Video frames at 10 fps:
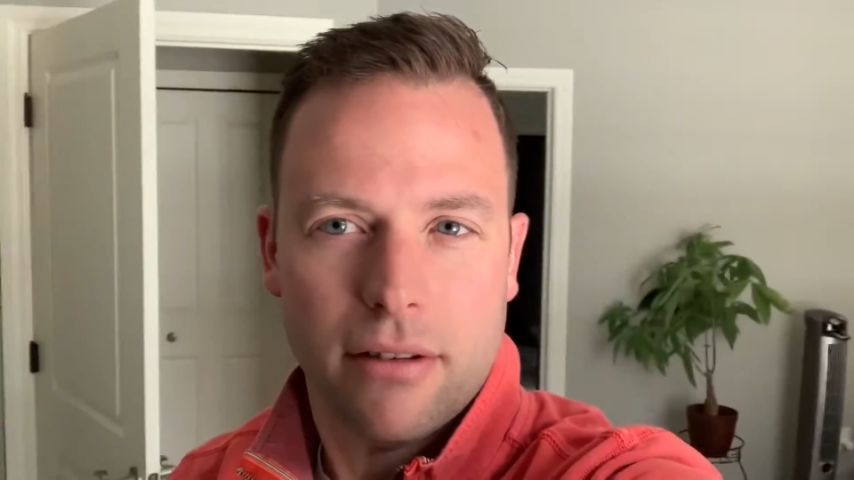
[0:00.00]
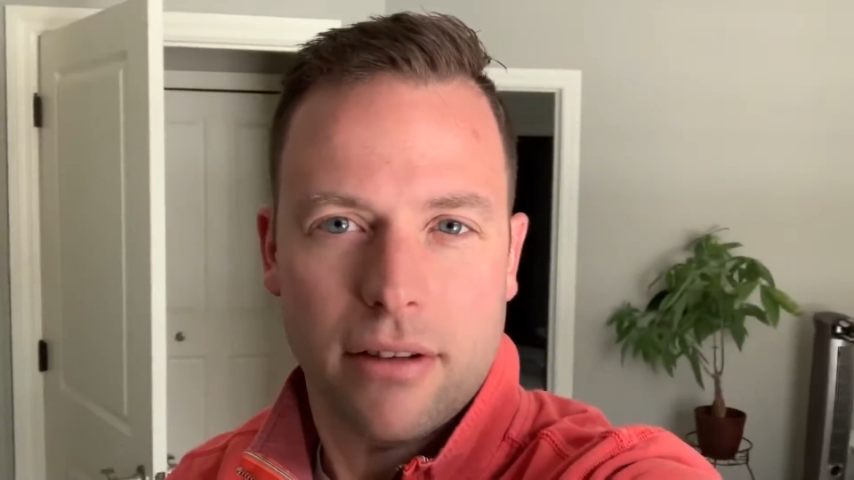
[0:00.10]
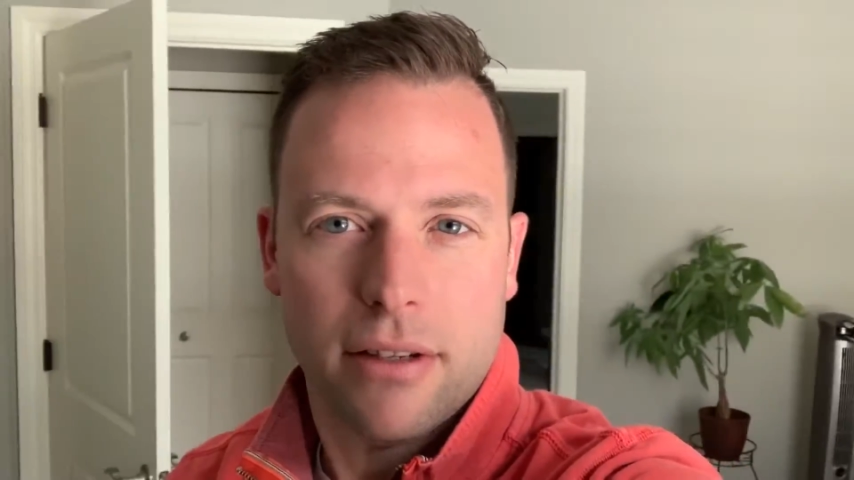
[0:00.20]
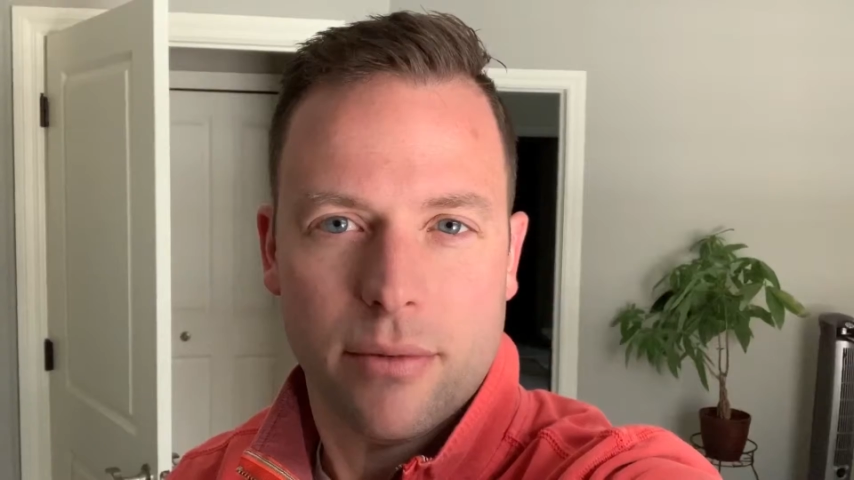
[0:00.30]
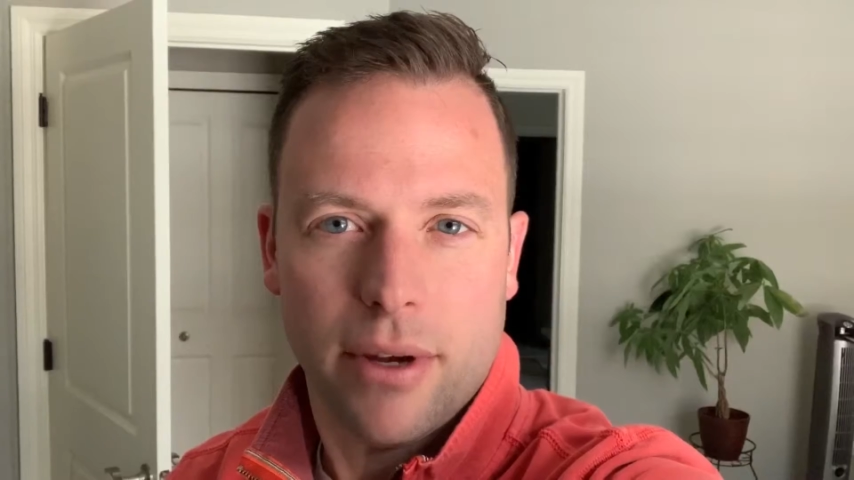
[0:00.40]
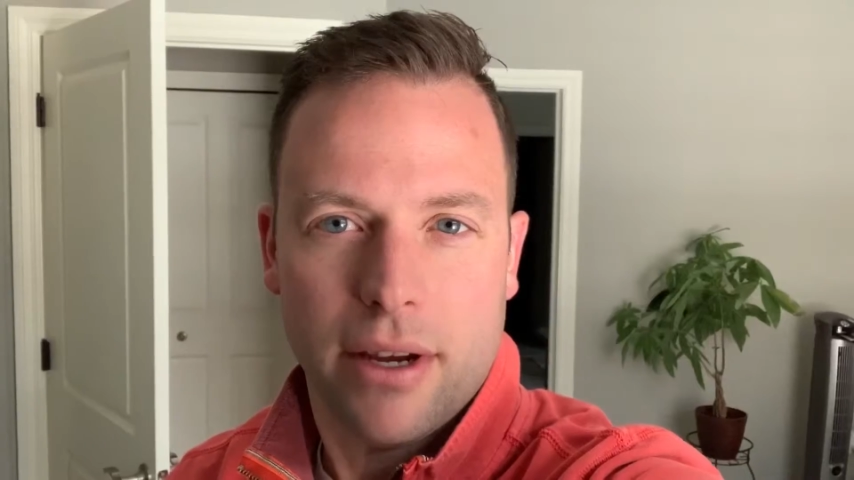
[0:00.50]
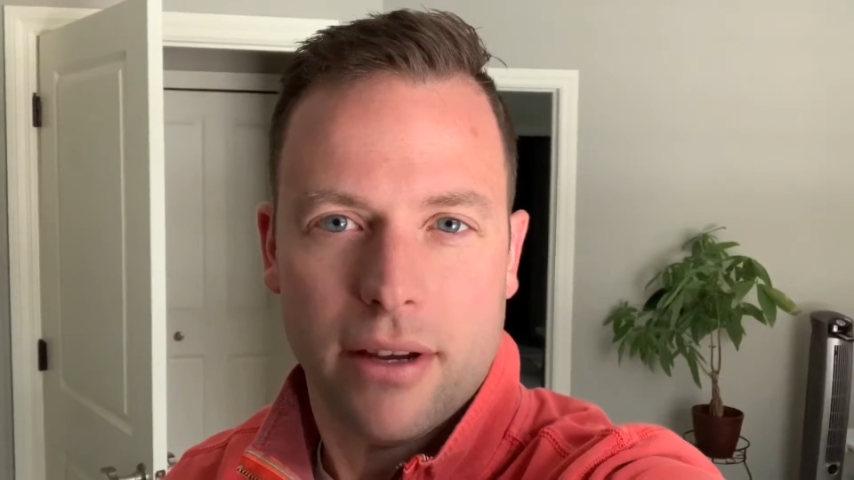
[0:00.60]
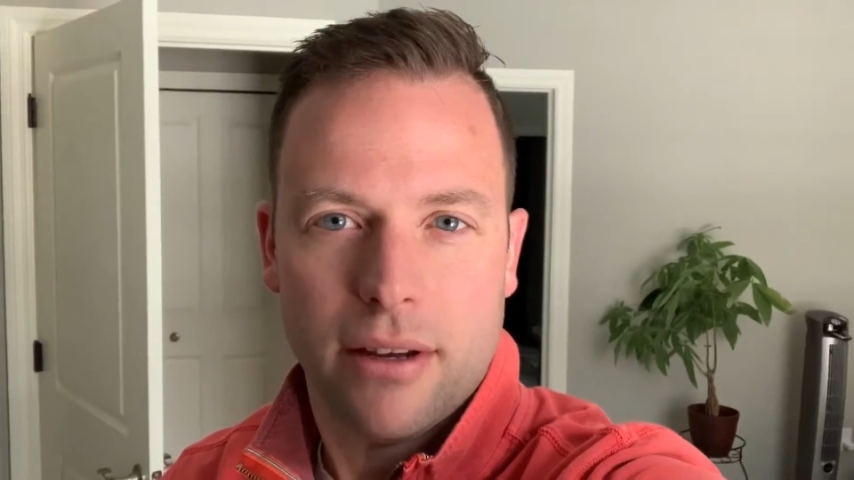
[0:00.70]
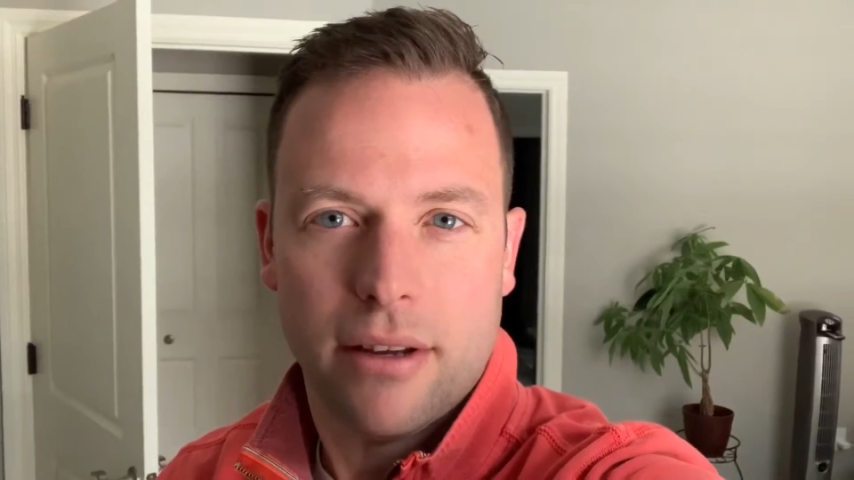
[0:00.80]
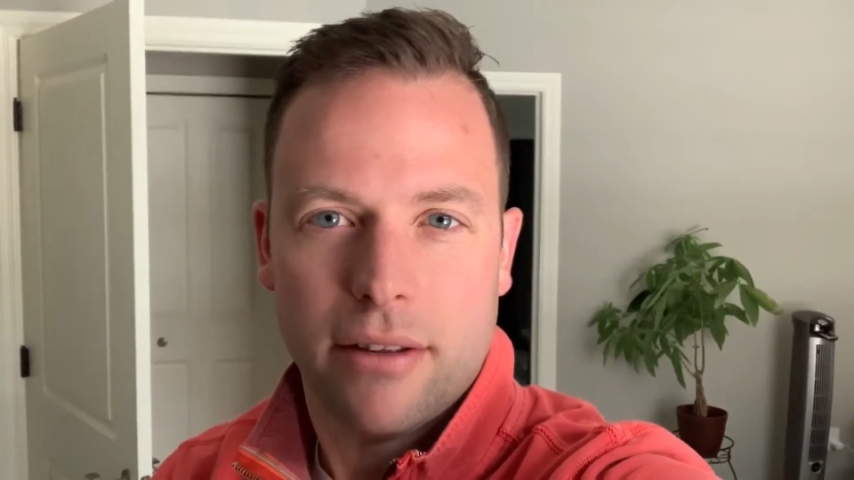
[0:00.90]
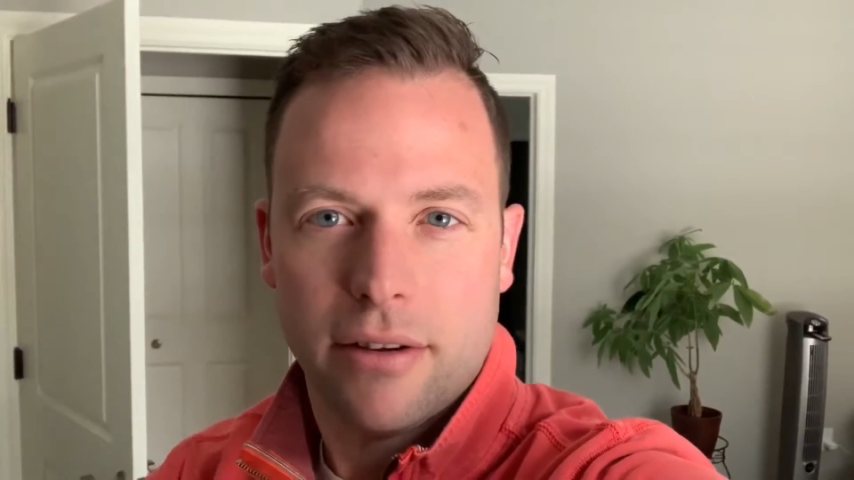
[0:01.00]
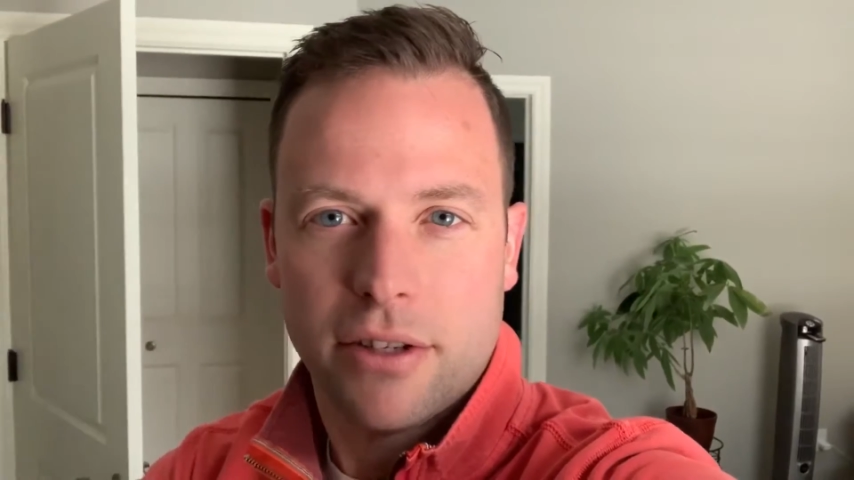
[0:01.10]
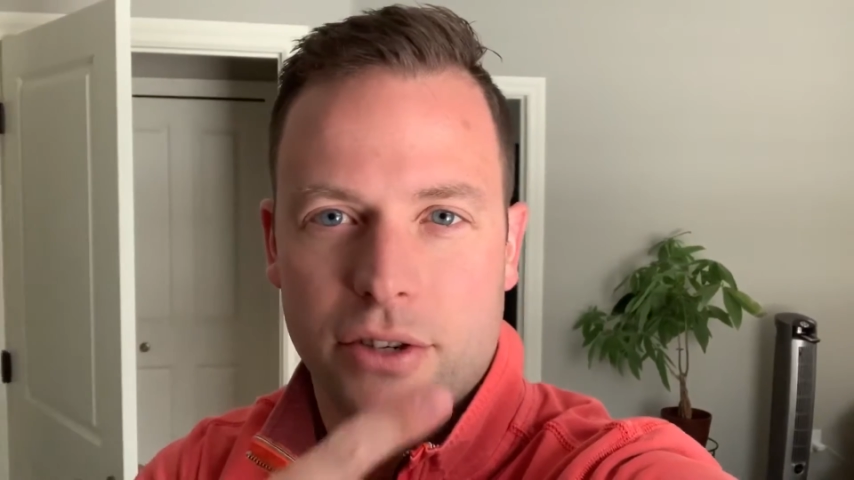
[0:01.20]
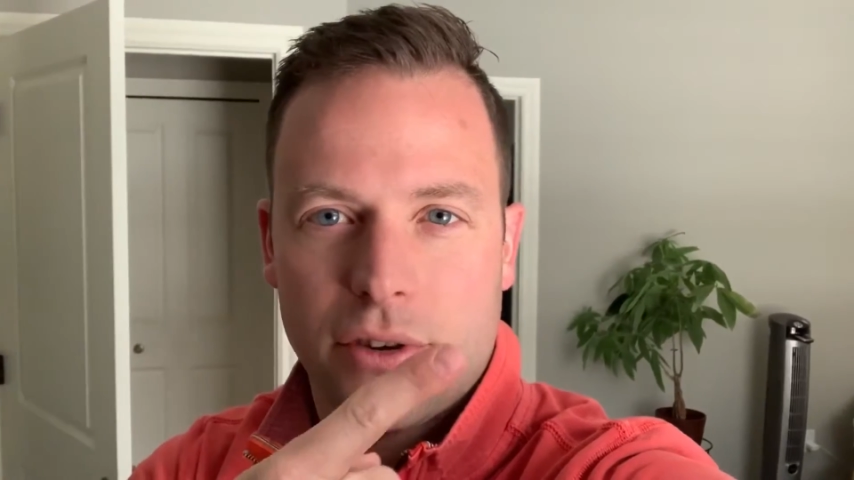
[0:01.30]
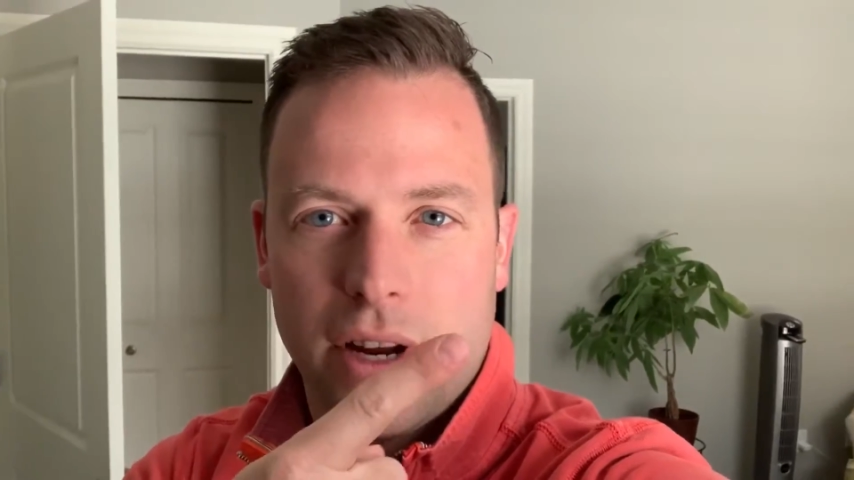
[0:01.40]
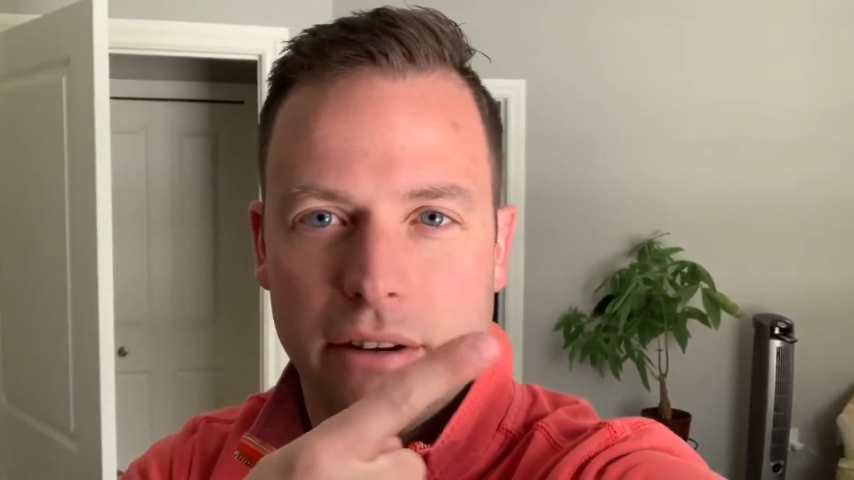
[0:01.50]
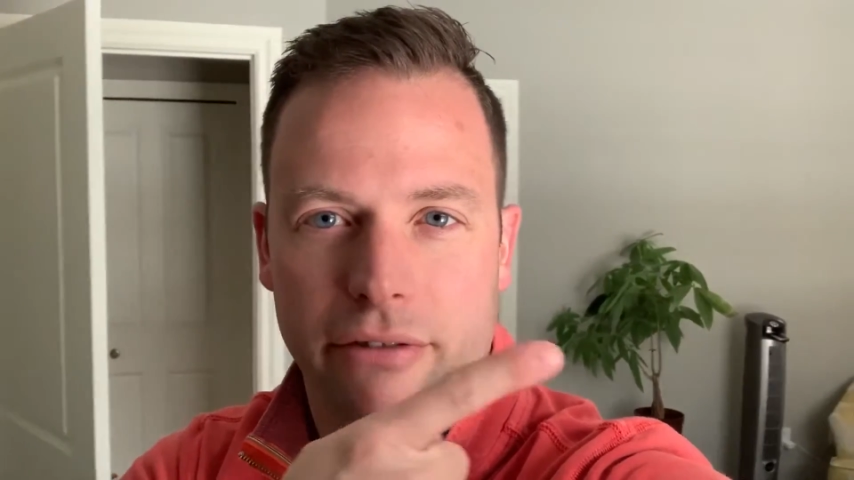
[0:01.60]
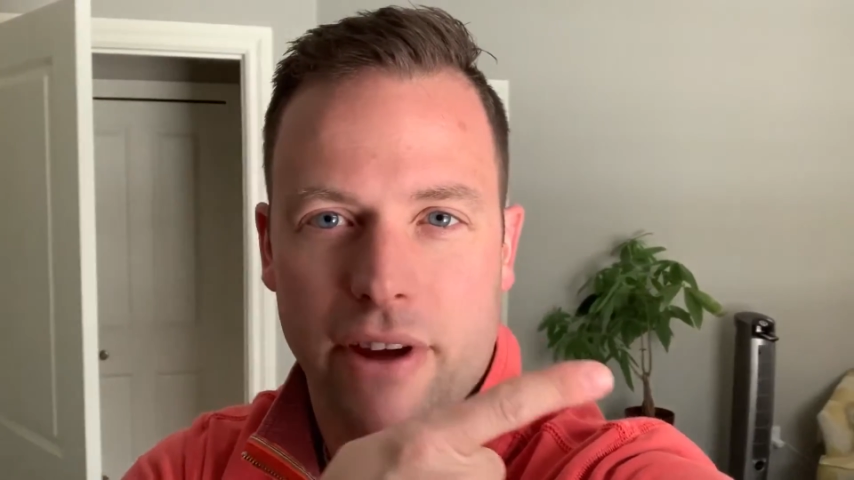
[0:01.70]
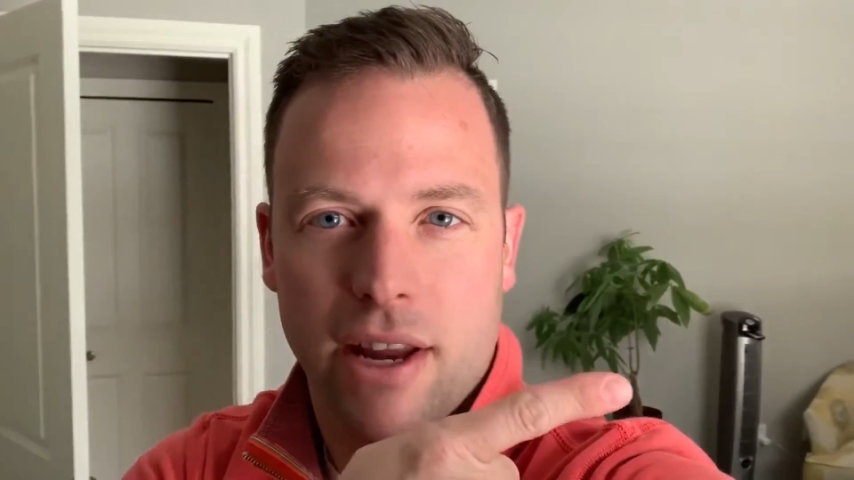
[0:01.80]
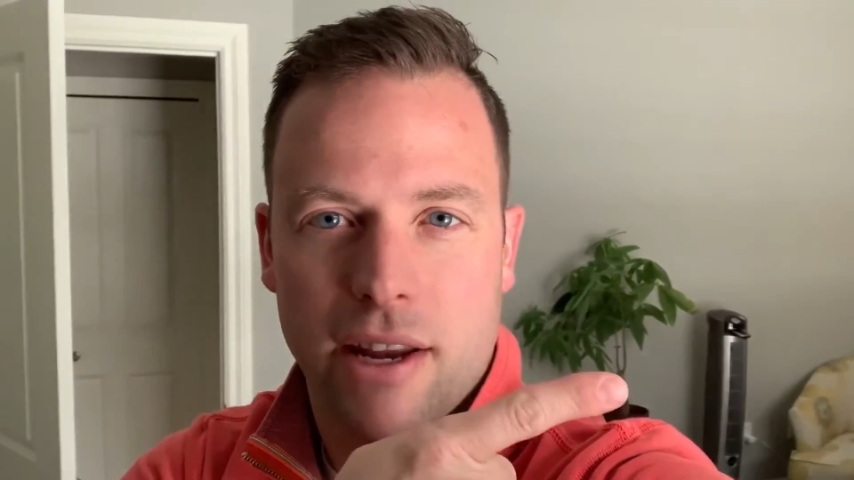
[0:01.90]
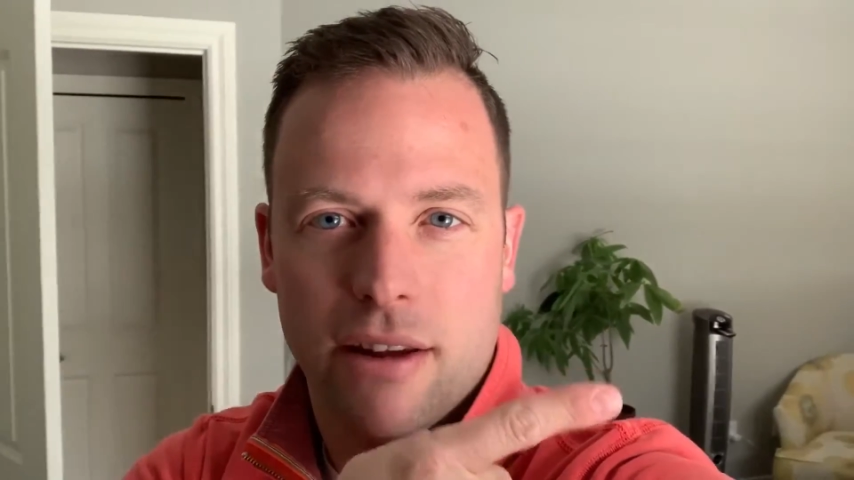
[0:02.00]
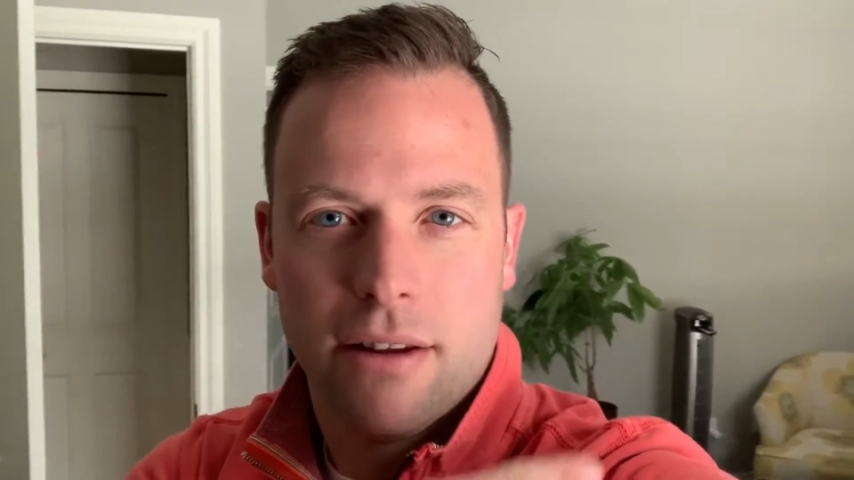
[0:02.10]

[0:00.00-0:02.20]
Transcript: this way. There's a tree and a fan.